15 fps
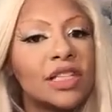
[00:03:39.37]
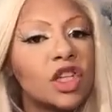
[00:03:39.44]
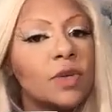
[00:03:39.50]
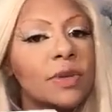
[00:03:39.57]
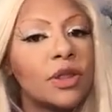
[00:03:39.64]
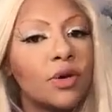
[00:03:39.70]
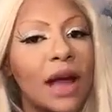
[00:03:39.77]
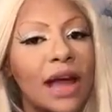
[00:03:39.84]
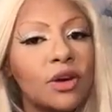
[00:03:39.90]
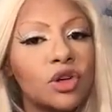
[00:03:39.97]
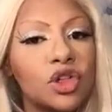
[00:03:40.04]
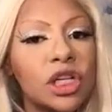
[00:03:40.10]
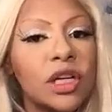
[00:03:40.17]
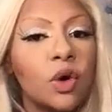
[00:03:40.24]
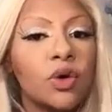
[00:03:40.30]
This could be their
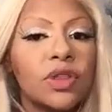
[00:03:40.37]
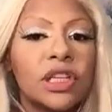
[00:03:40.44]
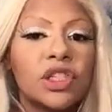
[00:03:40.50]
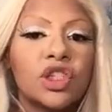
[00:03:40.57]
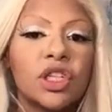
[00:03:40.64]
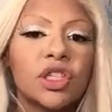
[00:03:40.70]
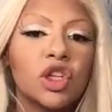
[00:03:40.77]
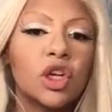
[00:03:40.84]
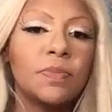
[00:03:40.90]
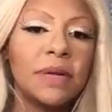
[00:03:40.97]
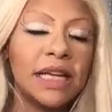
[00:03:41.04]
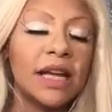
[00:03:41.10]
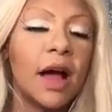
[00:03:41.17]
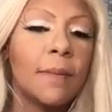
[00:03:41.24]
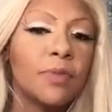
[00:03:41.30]
energy, or this just could
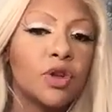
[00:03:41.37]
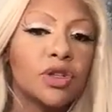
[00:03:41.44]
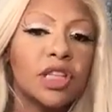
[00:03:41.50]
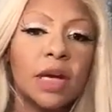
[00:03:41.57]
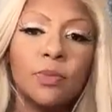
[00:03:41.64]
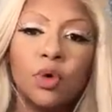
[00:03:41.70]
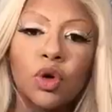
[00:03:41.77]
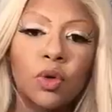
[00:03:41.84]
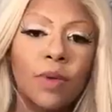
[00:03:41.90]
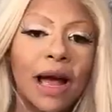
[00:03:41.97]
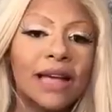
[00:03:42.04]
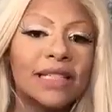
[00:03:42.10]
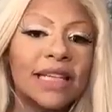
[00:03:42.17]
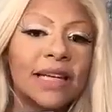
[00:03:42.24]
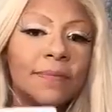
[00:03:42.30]
be their sun, moon, or
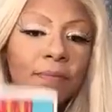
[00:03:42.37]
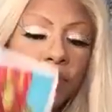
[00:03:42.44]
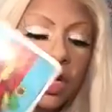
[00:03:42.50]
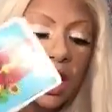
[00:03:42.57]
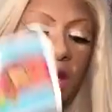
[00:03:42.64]
rising.